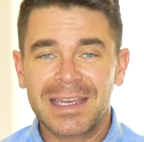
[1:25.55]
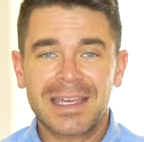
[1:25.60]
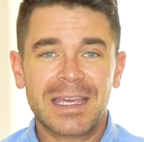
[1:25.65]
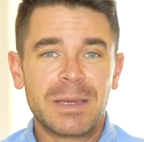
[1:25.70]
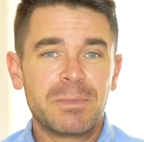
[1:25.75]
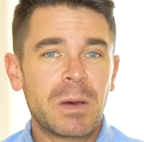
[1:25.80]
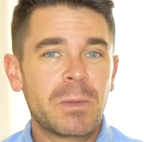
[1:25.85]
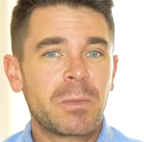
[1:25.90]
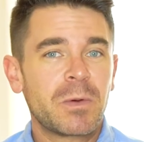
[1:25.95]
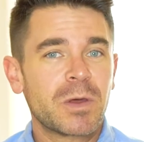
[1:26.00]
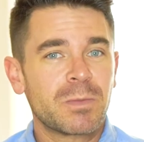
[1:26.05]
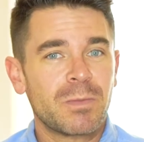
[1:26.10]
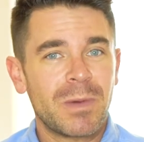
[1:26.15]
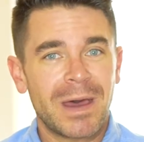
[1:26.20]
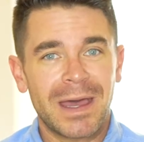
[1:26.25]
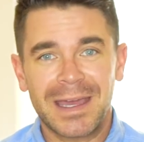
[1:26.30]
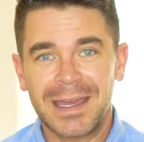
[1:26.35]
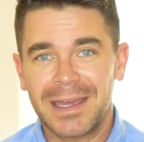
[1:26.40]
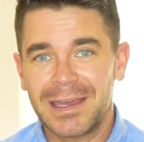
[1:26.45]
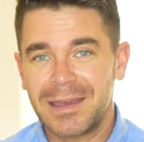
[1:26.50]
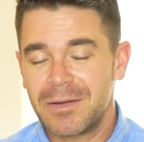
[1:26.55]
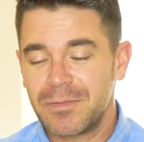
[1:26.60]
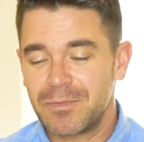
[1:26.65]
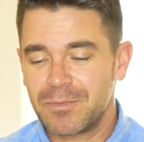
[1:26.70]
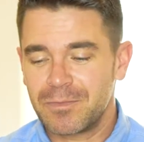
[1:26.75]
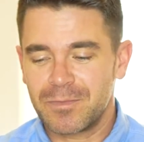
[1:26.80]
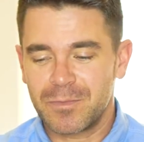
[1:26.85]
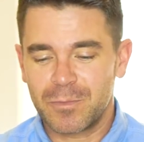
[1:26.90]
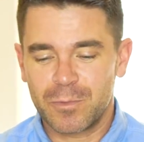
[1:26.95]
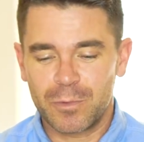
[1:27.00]
keep up with my
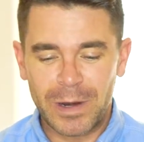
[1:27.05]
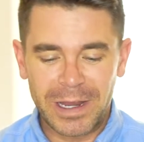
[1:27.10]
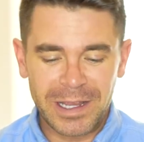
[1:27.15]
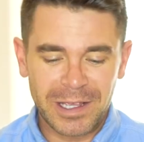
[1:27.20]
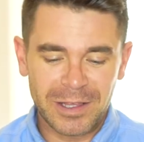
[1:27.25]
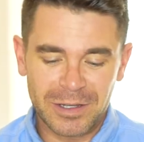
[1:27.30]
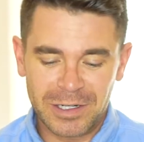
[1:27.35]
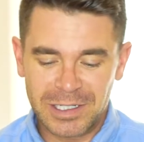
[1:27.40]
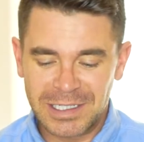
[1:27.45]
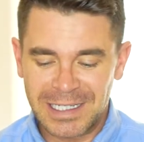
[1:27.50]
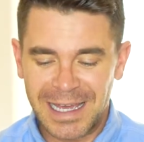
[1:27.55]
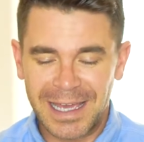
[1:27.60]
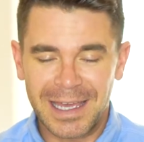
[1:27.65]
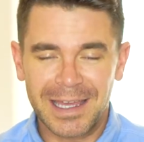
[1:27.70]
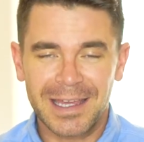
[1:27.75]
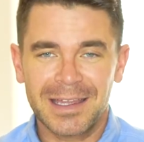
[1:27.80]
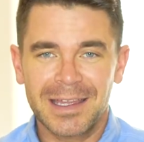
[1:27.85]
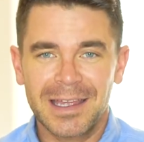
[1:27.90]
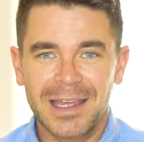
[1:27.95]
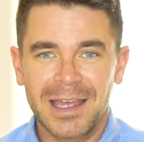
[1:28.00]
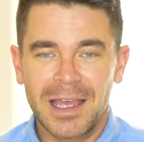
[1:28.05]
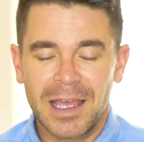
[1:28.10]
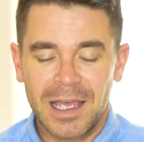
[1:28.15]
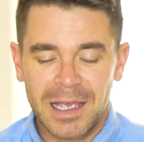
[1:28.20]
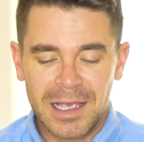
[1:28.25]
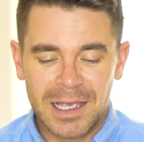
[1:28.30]
regular diet.